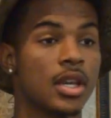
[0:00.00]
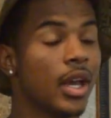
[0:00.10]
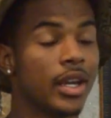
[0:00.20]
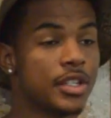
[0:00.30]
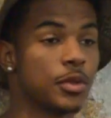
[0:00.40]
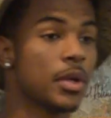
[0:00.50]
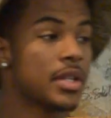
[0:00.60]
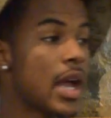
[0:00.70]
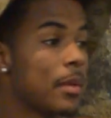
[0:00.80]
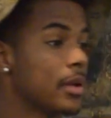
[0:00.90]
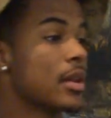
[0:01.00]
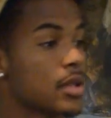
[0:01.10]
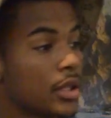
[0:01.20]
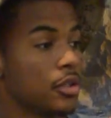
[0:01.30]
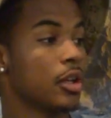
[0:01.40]
and it just wasn't happening. I was
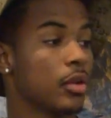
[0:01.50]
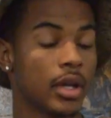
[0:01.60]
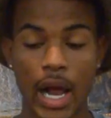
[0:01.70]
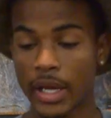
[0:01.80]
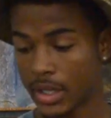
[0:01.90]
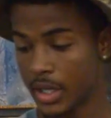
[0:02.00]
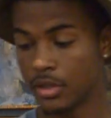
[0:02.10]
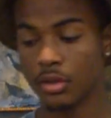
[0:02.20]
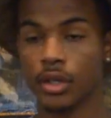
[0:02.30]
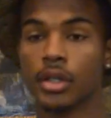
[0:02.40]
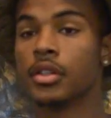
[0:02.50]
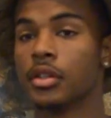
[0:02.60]
like, you know what? I can't do it.